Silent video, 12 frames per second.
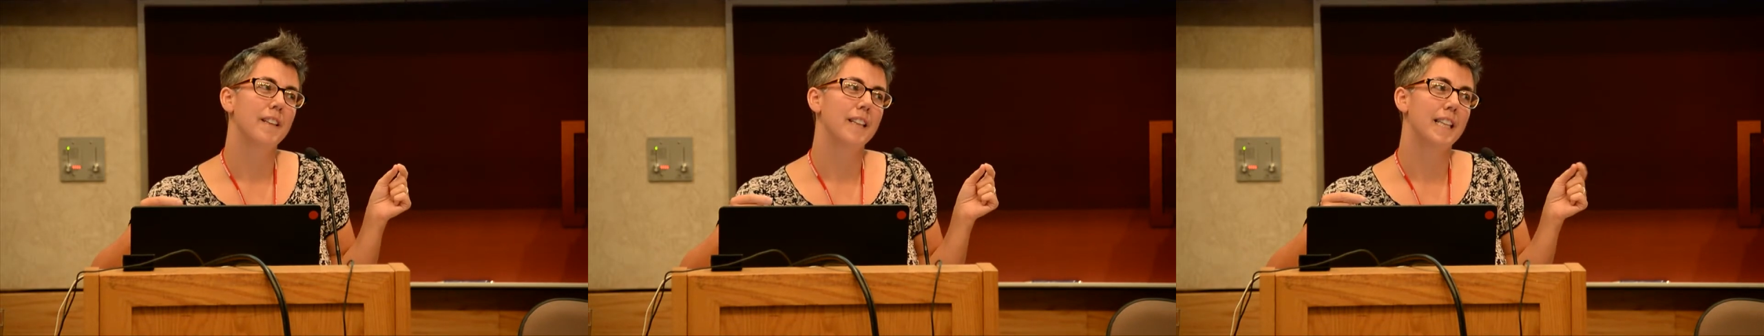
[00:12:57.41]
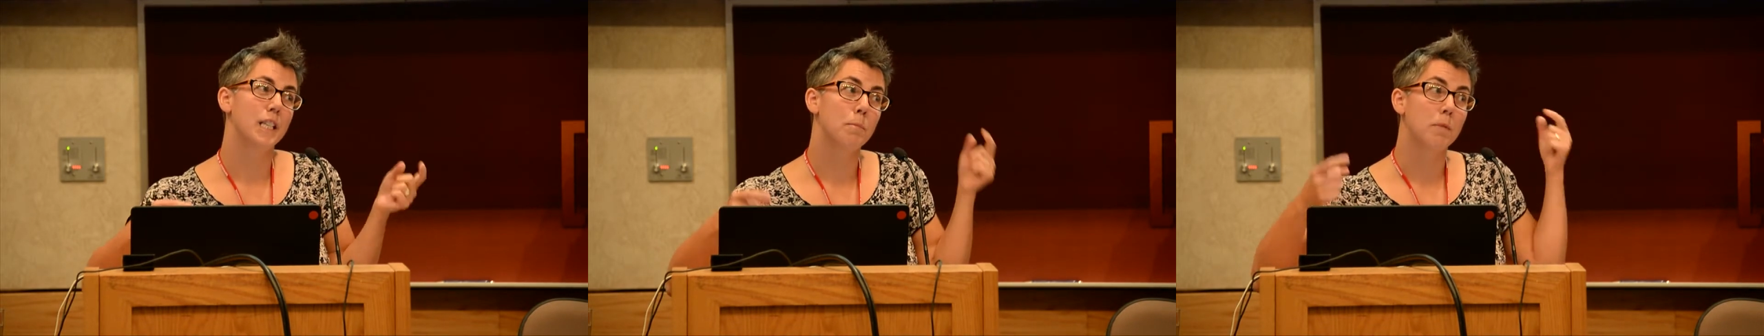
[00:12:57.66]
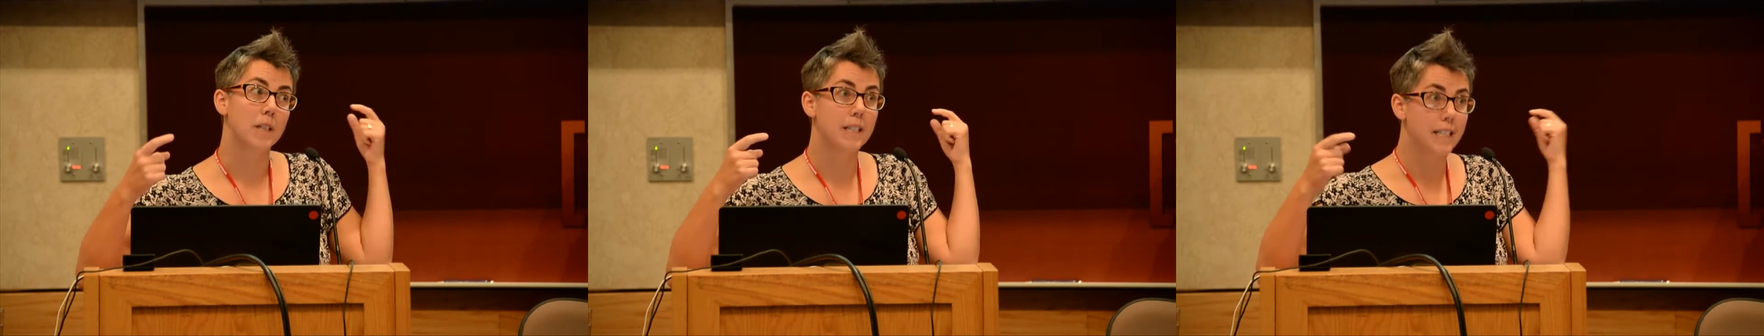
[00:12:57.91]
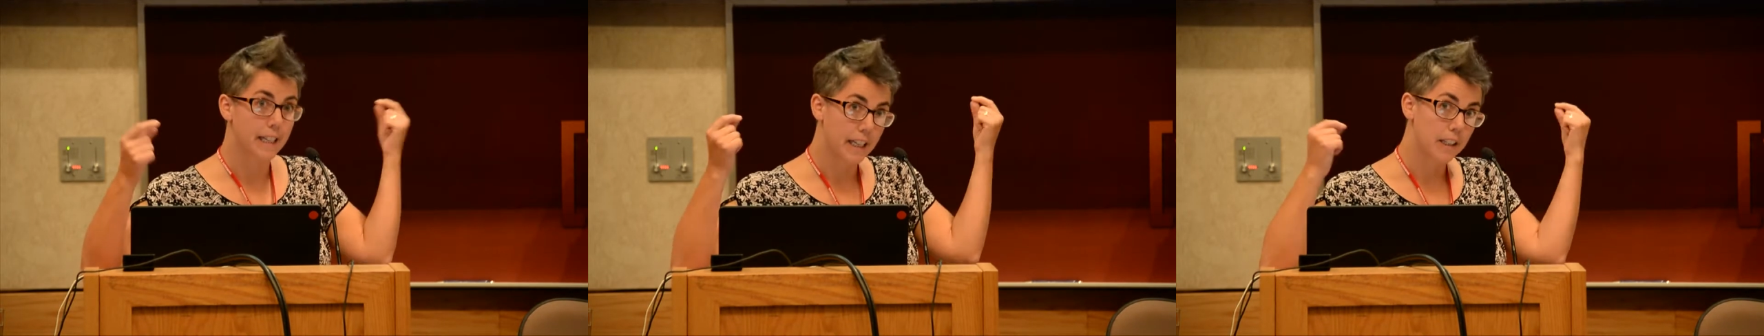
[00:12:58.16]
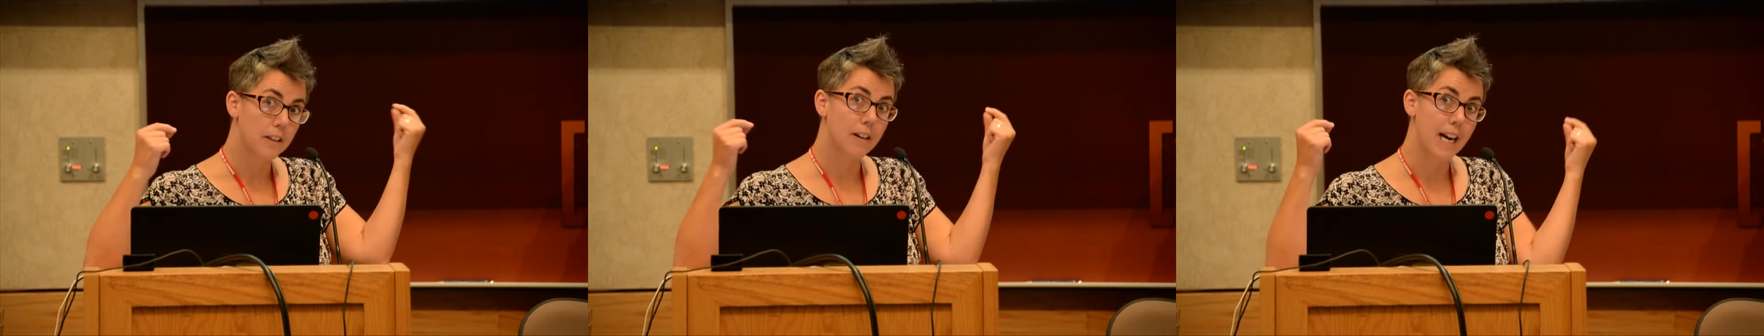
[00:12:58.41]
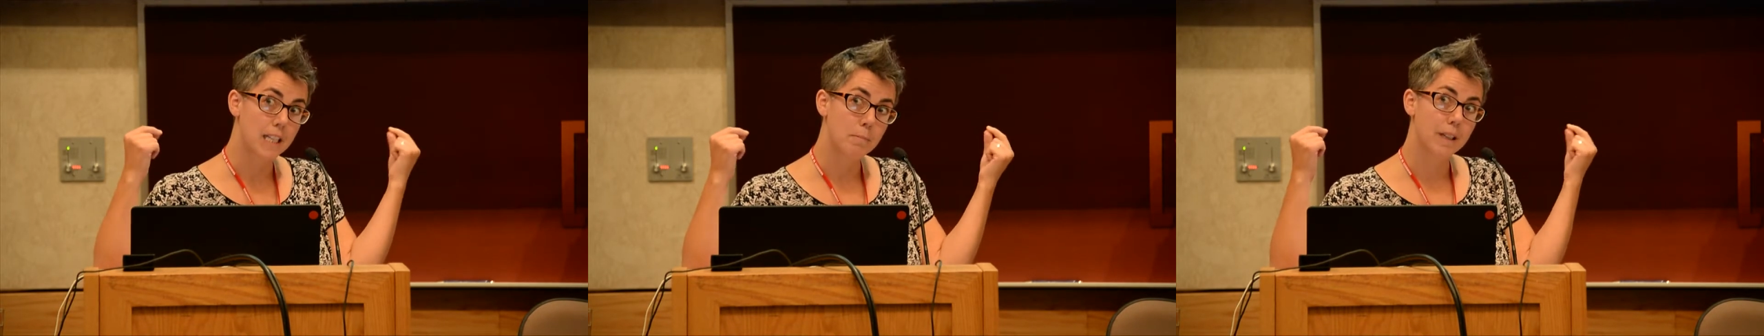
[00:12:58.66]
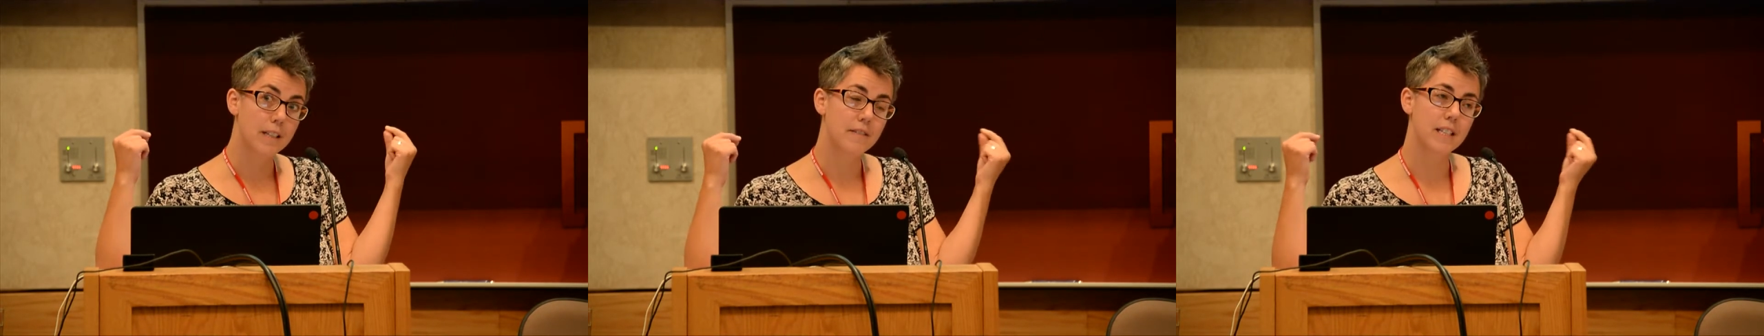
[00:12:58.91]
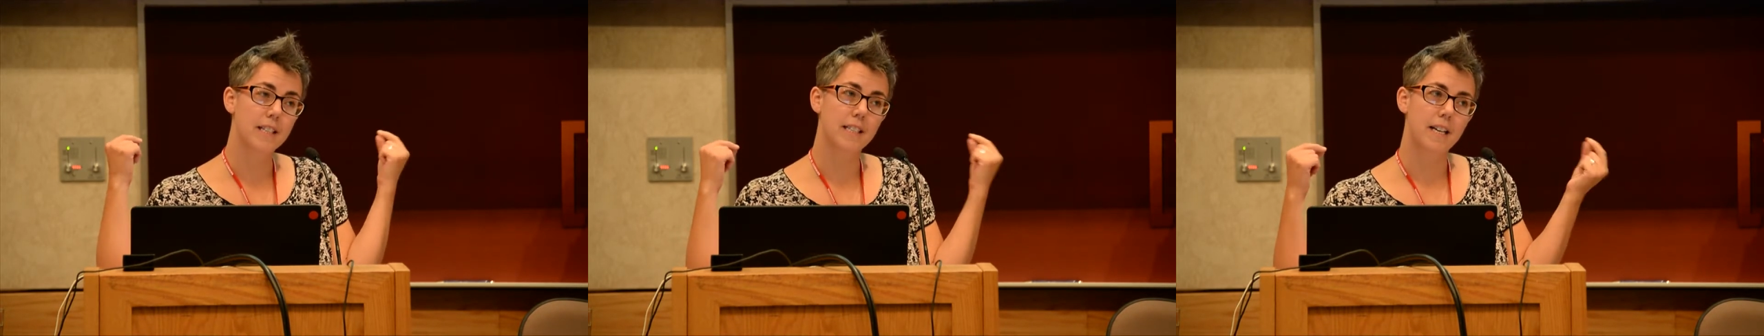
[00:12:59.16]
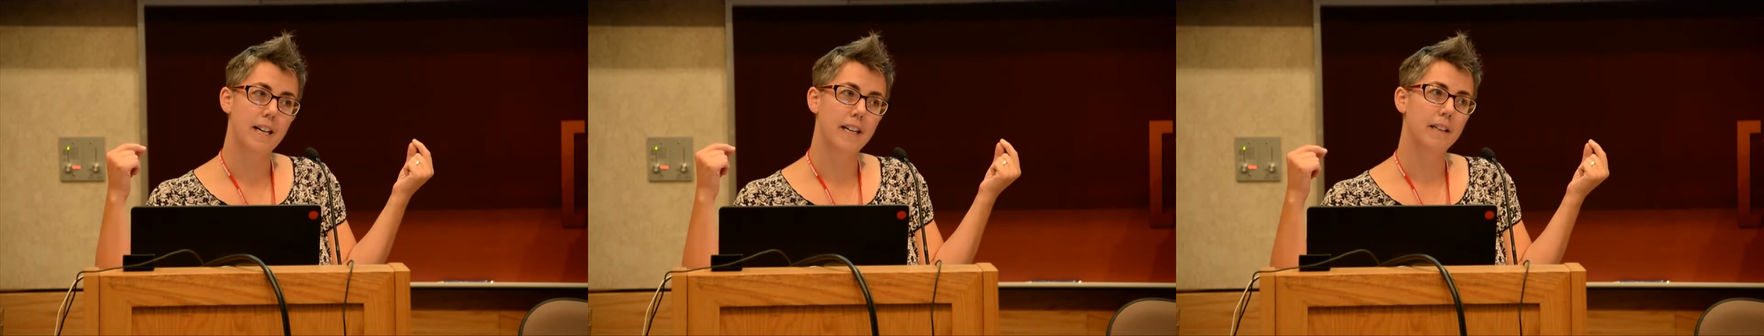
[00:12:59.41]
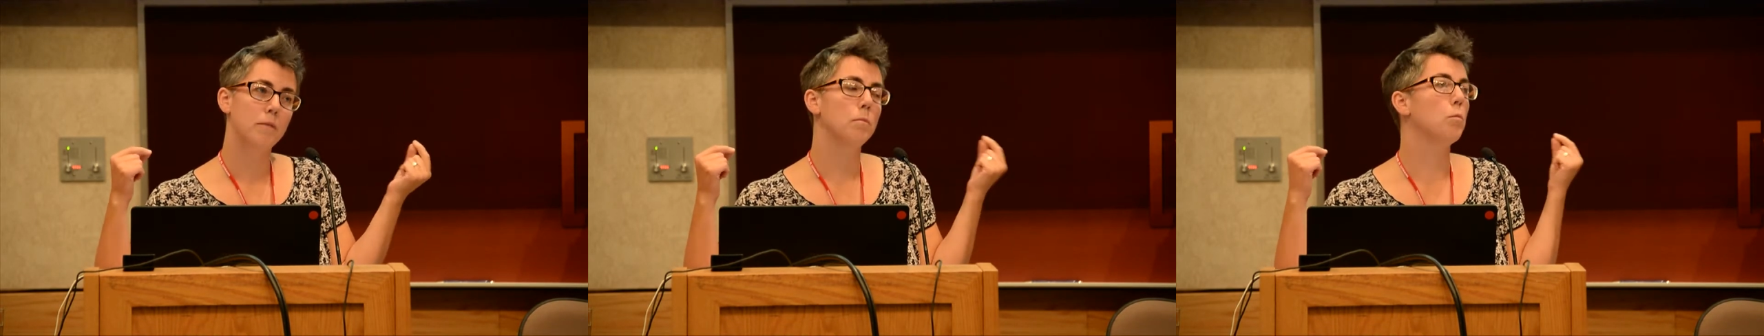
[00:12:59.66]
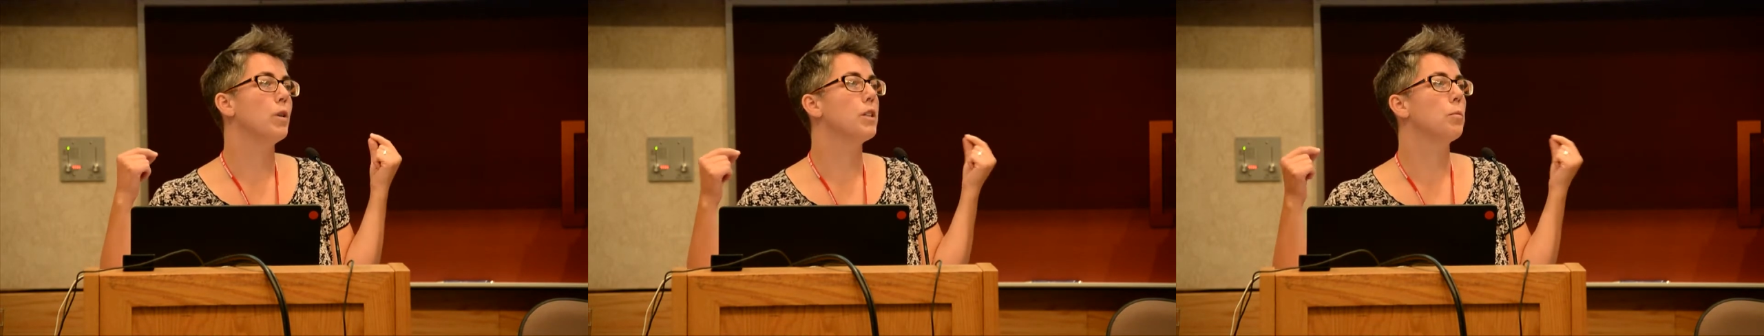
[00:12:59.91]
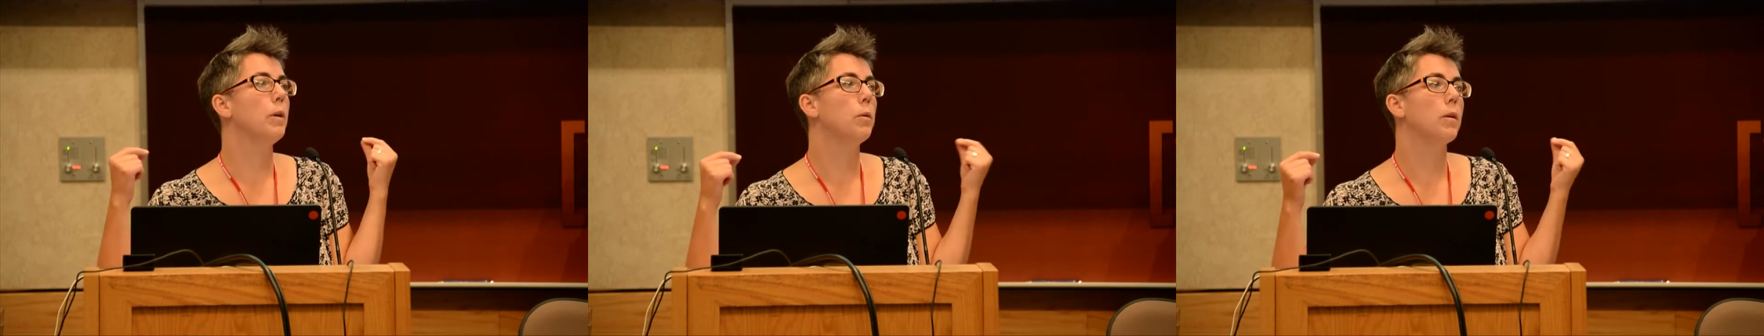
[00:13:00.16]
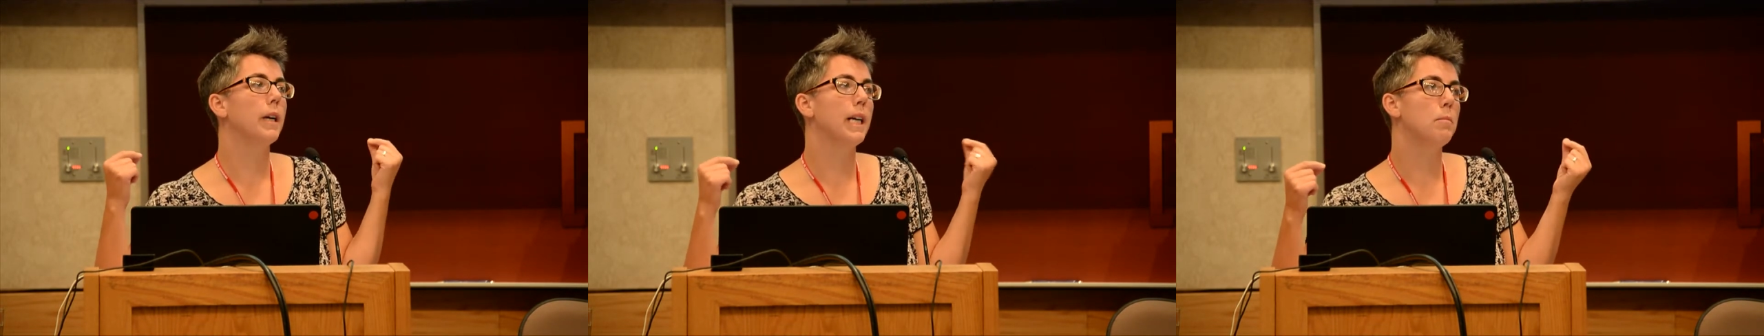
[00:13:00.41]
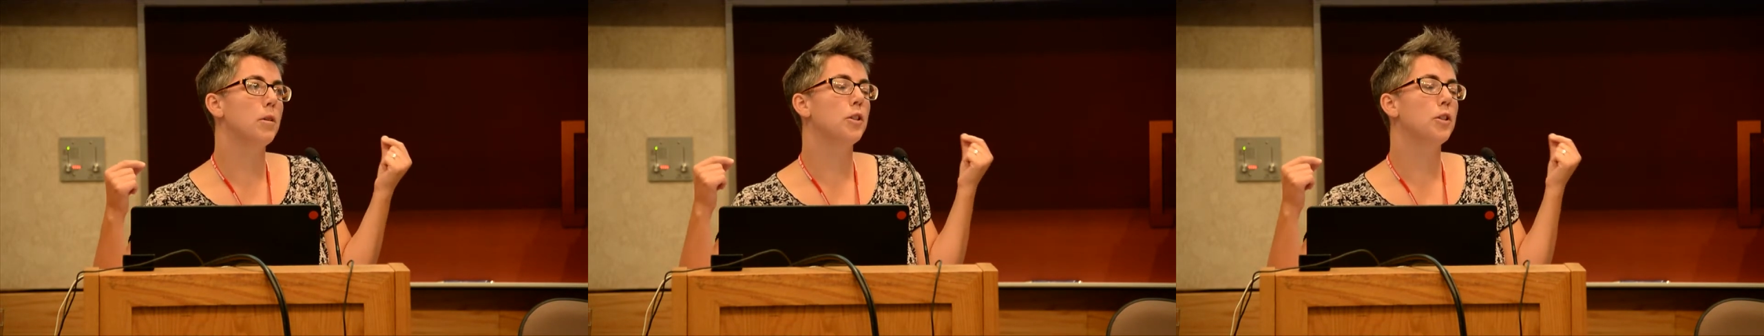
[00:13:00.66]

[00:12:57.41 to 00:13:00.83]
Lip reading: this particular aspect of the design was we were able